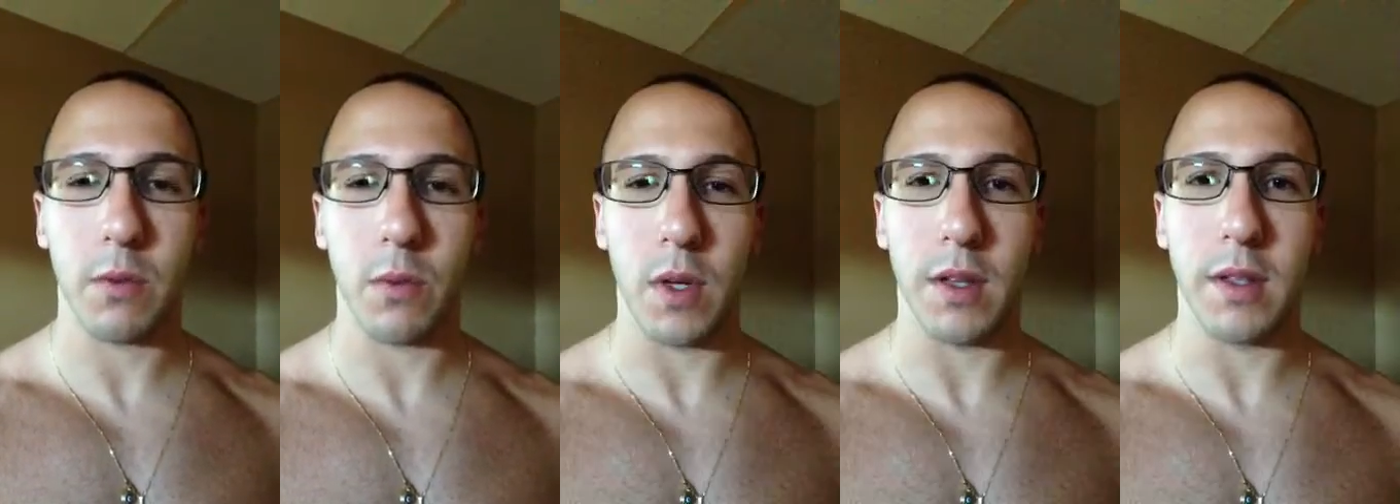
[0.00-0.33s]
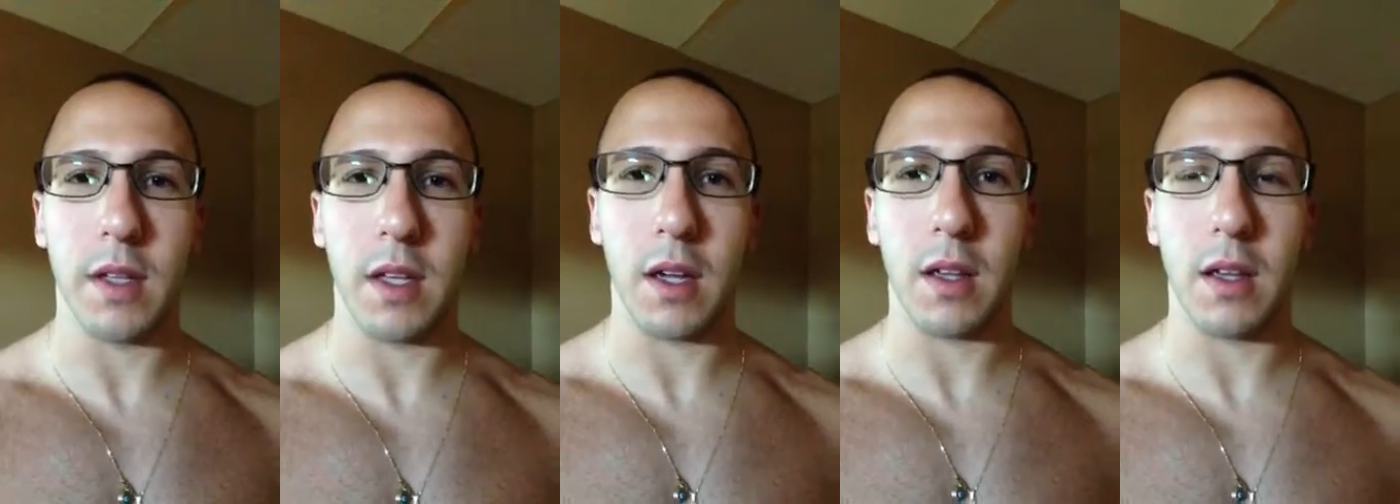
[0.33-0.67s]
one
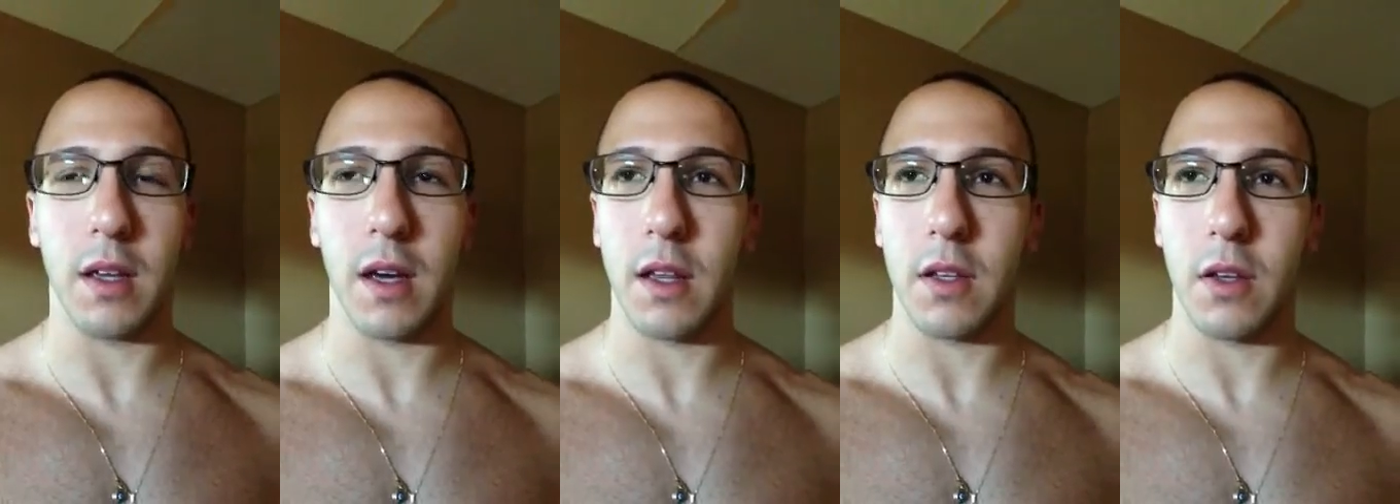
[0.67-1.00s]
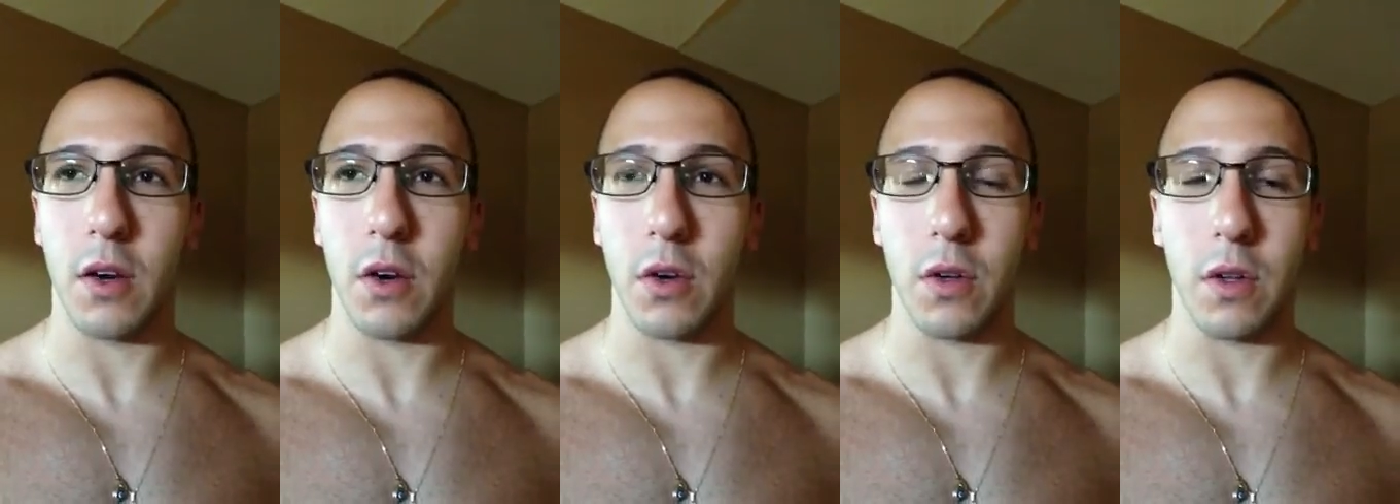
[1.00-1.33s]
thing or the other
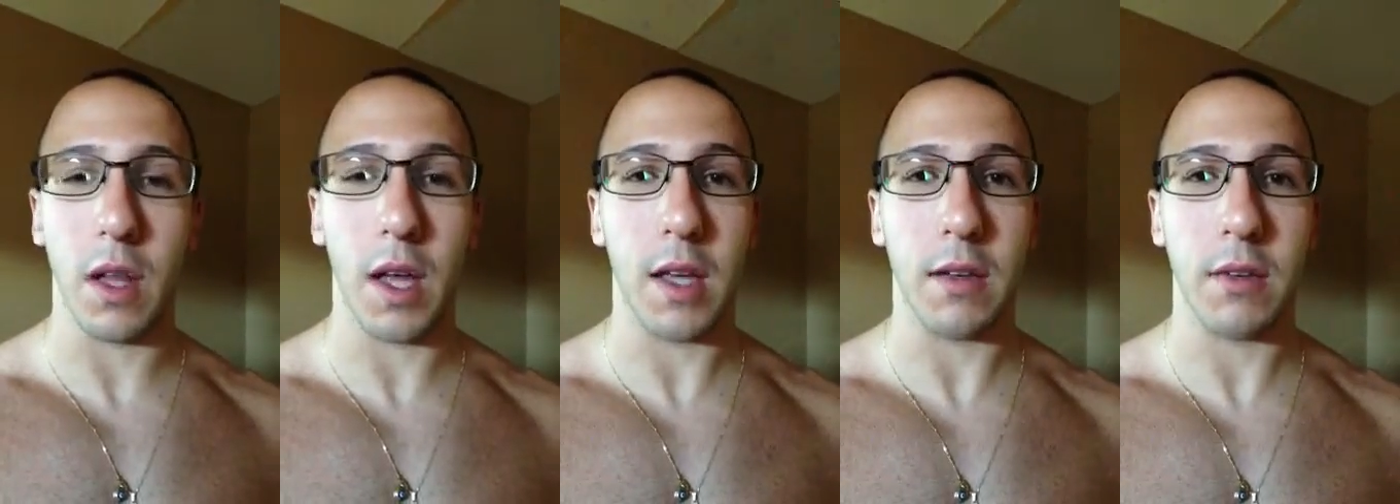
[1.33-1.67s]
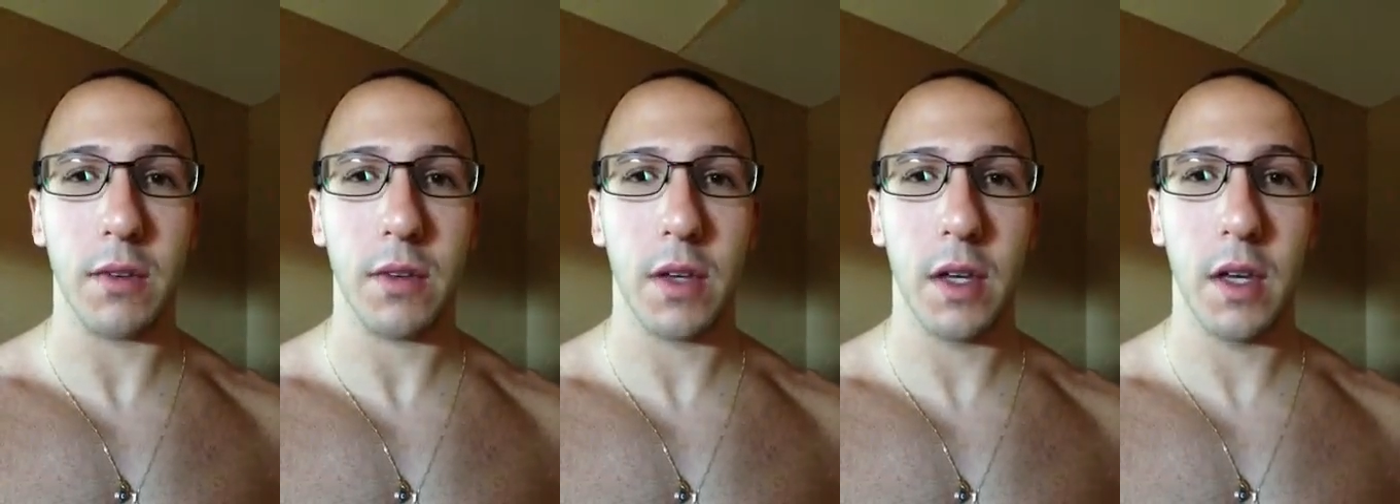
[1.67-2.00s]
your whole
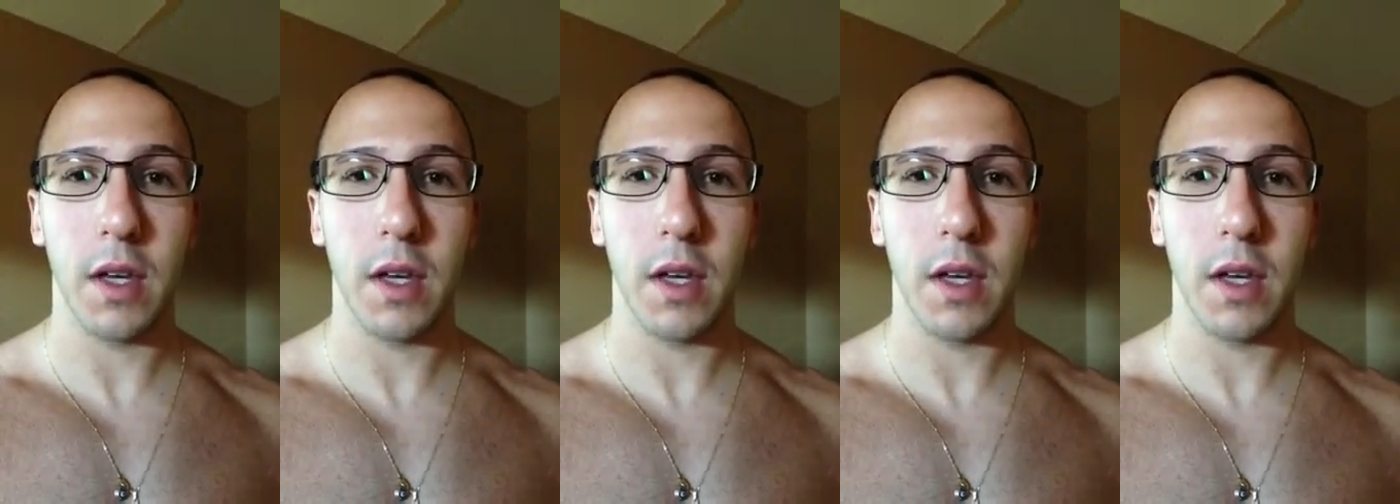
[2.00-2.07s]
life.